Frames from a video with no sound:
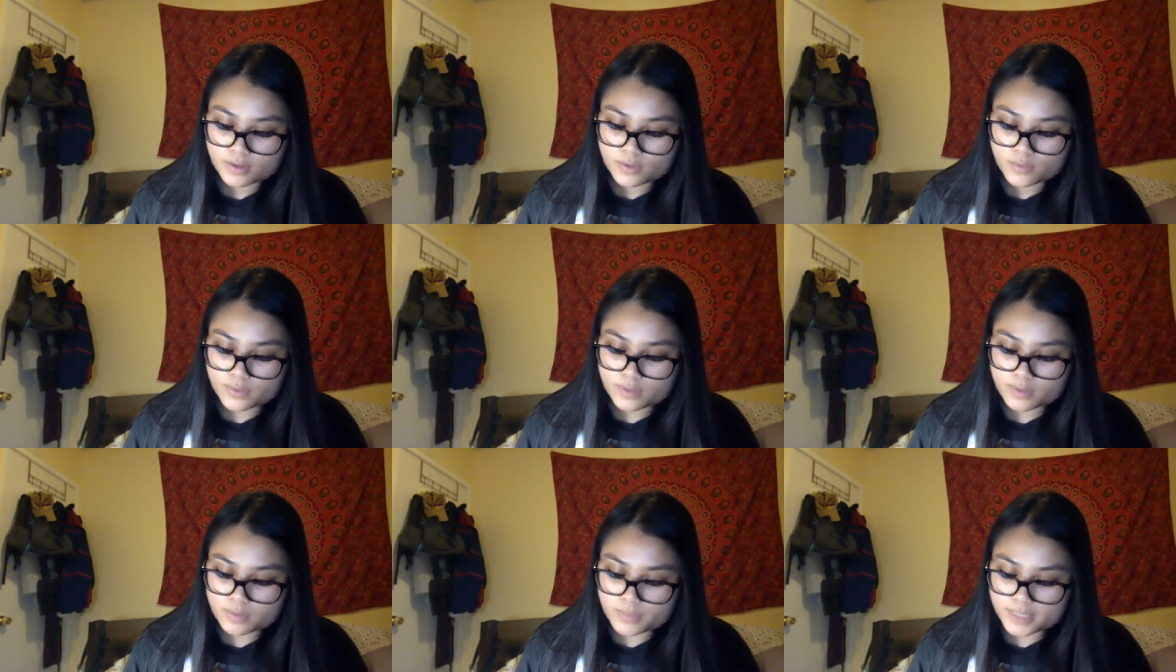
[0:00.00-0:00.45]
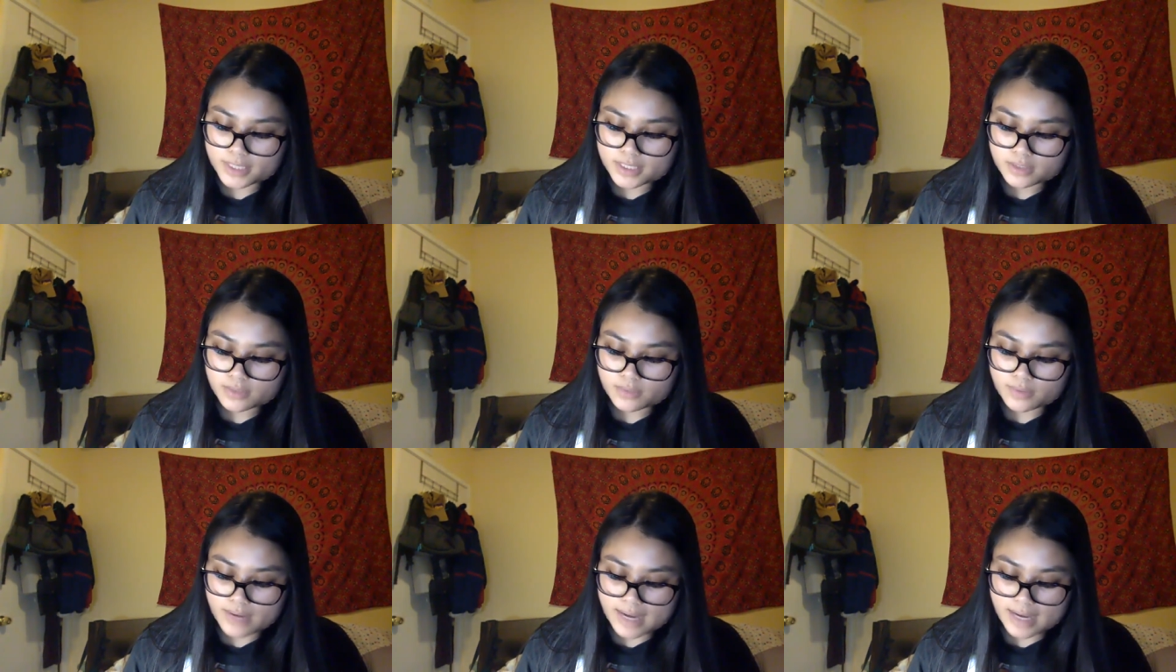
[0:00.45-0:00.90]
When the bus
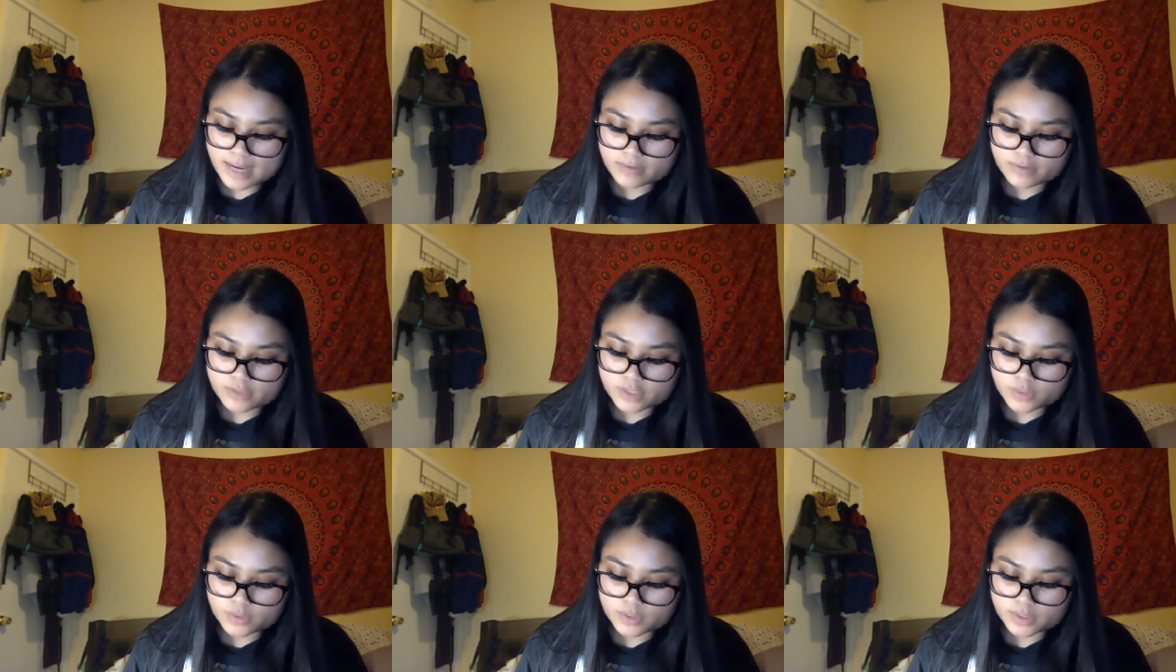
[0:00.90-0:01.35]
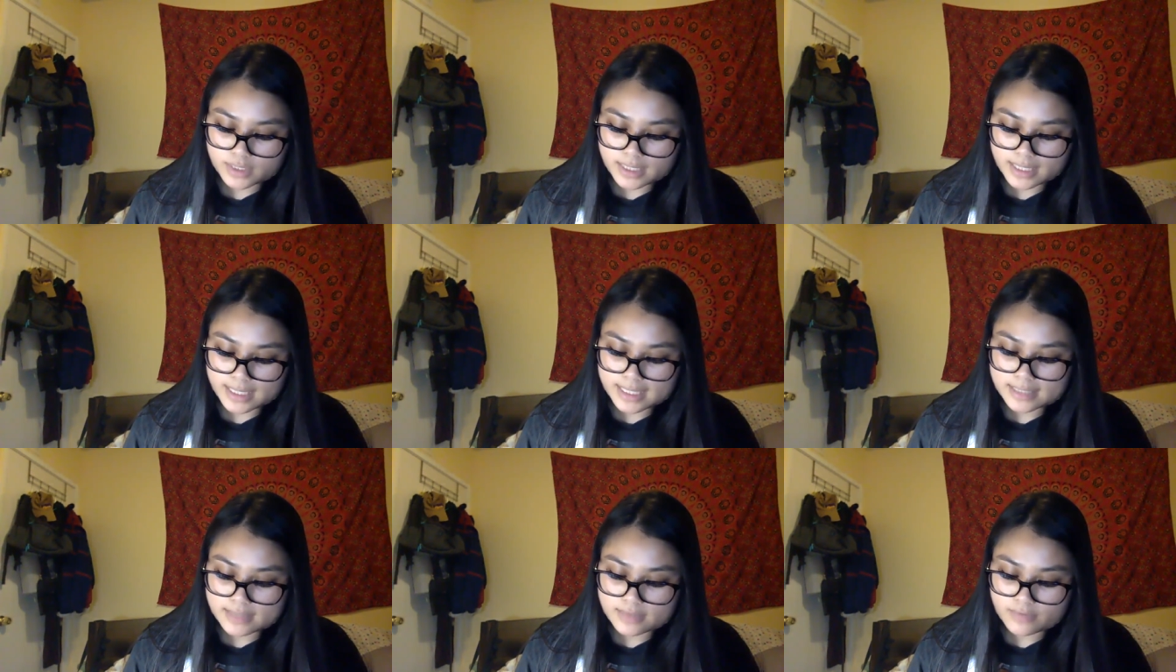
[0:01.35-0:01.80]
arrived, she was
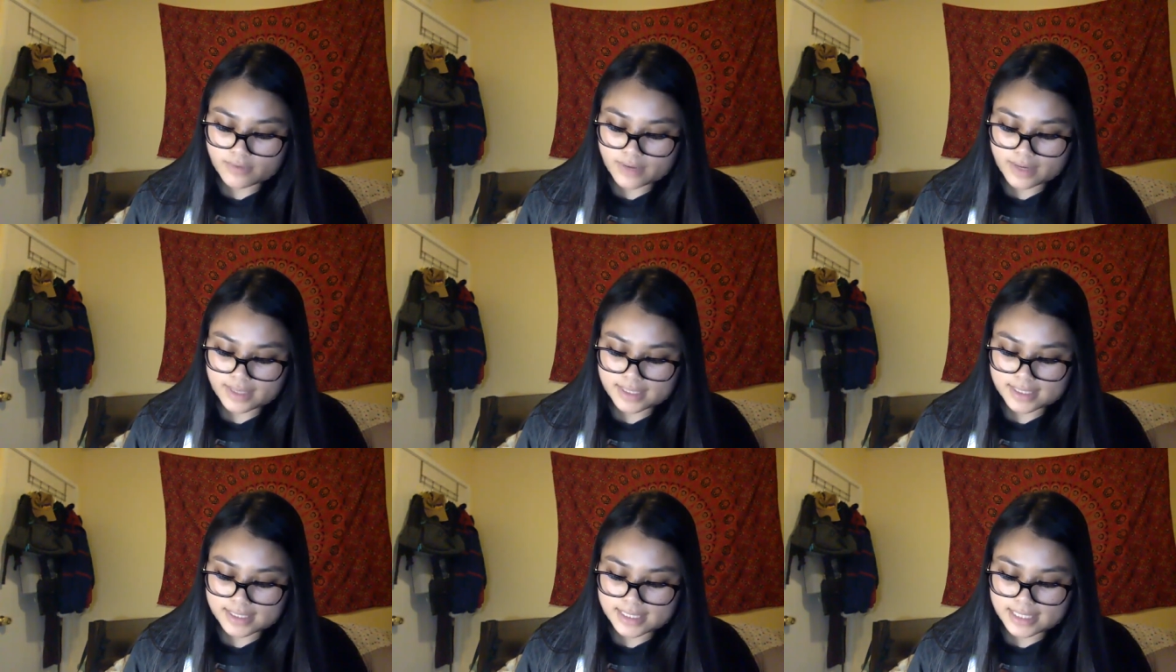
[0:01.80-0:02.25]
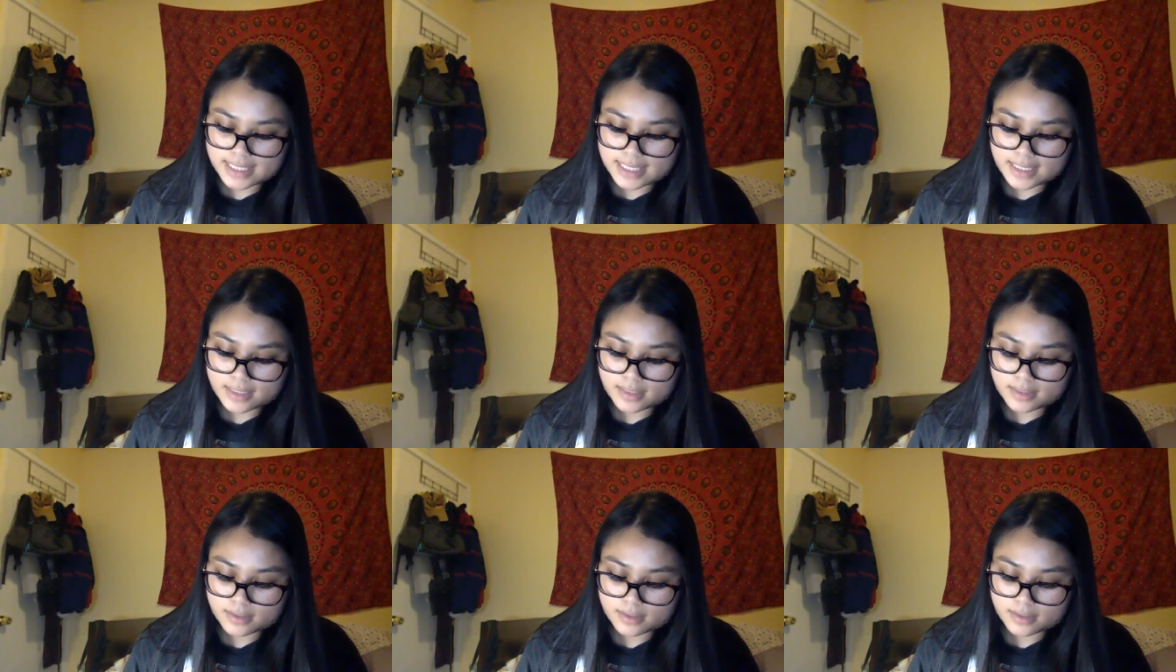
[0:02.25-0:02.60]
lucky to find a seat,